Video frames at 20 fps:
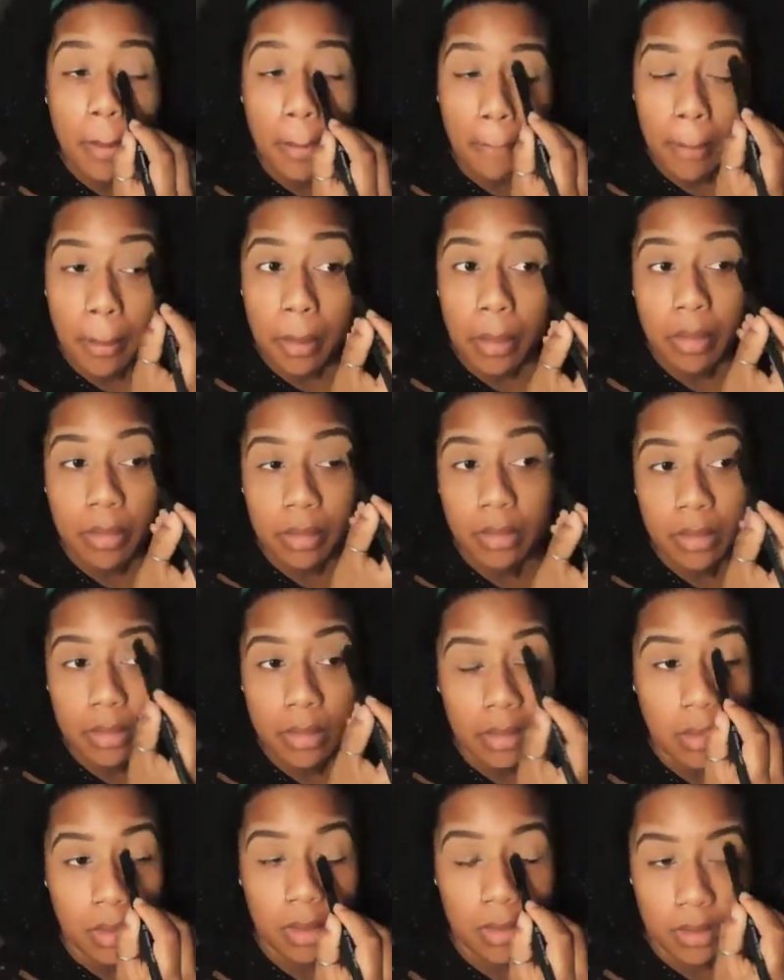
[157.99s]
As
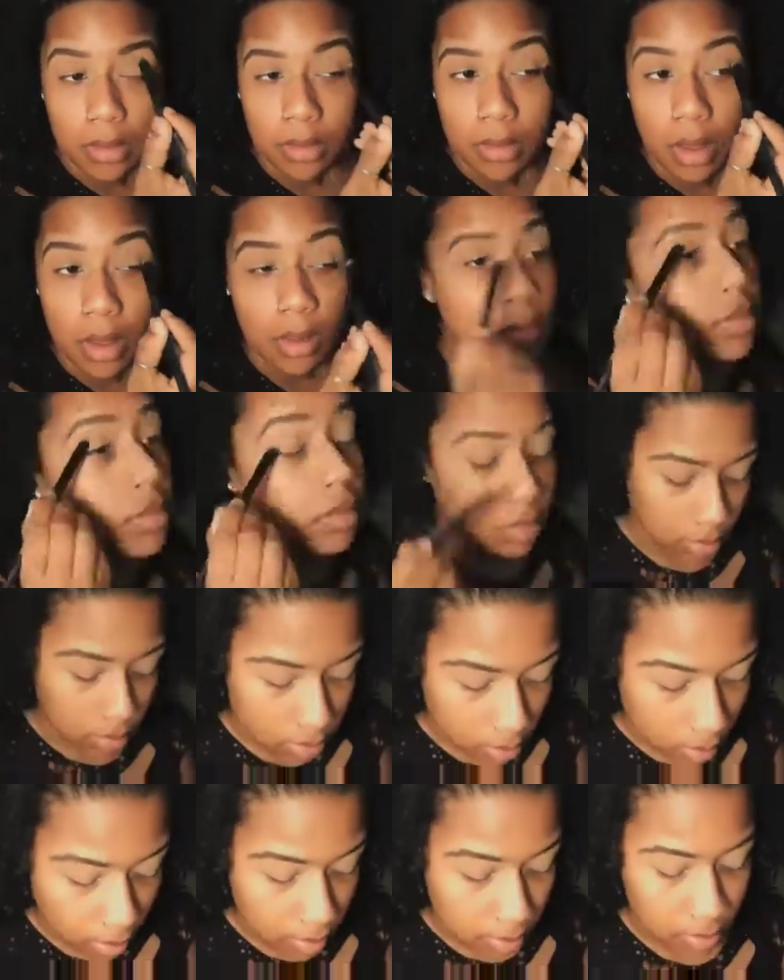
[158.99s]
so. Because what
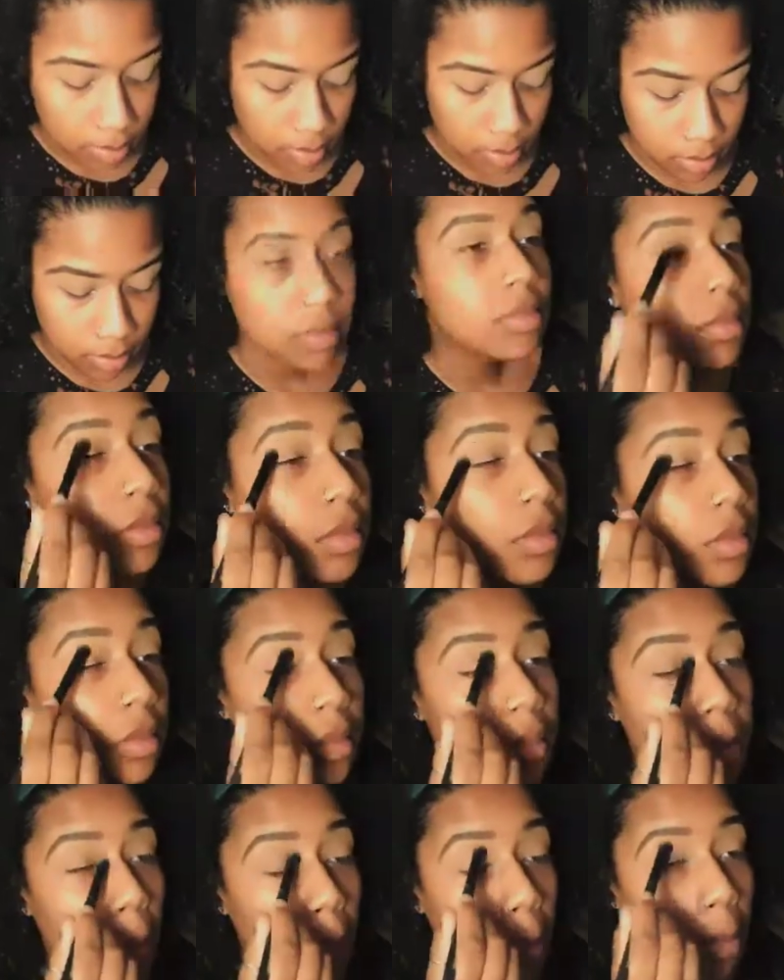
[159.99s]
that does,
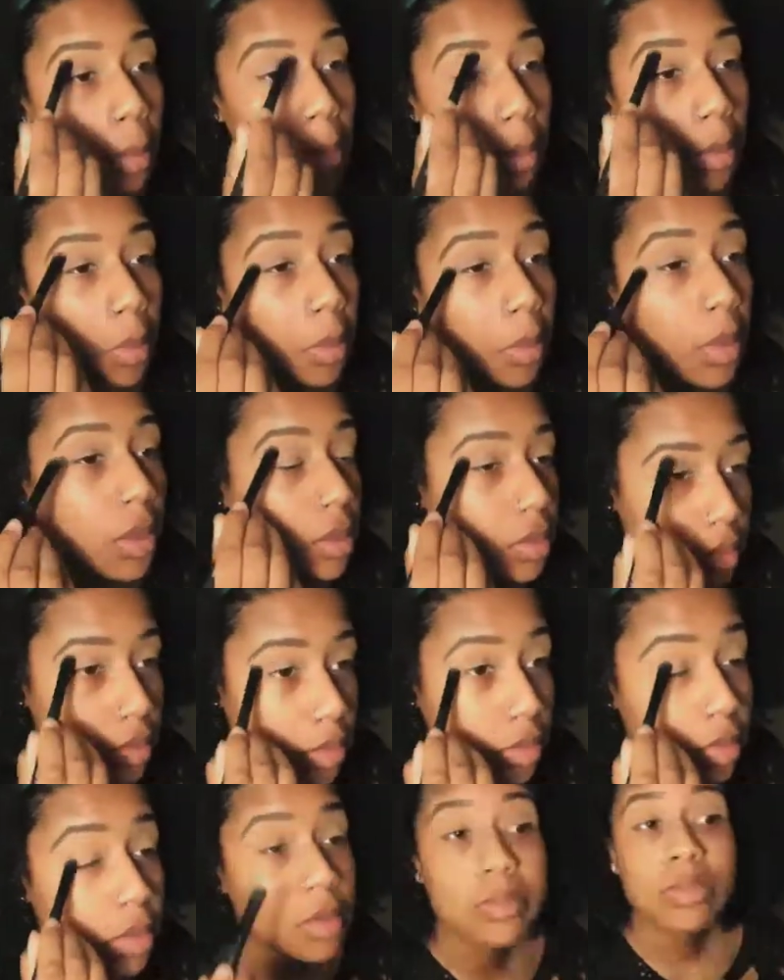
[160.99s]
it sets
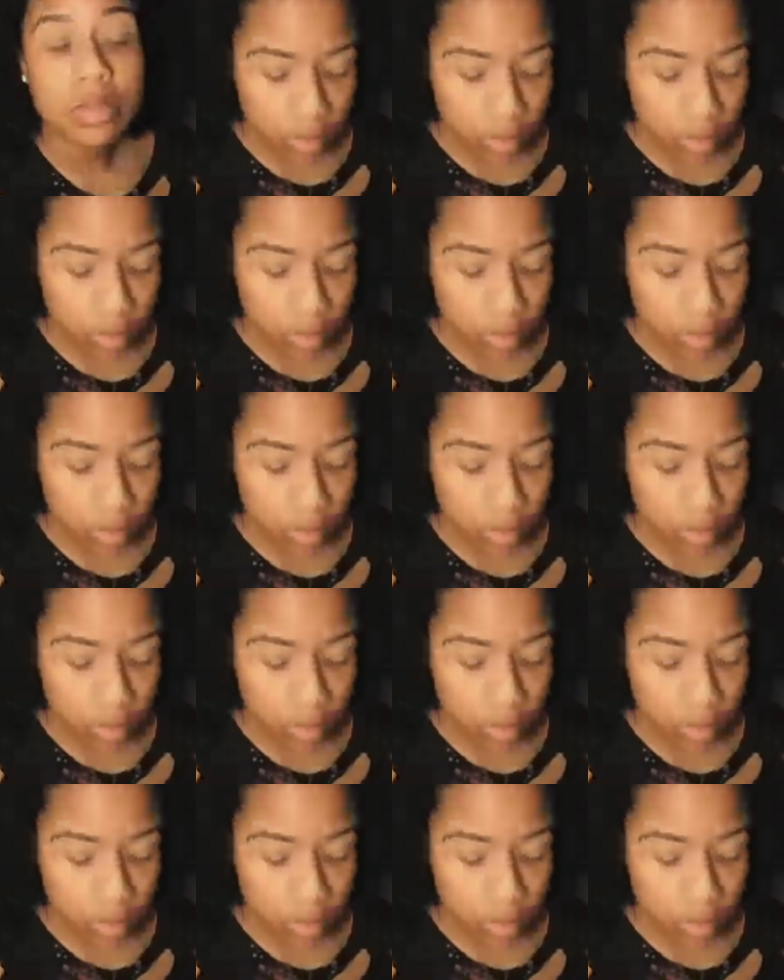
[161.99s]
in,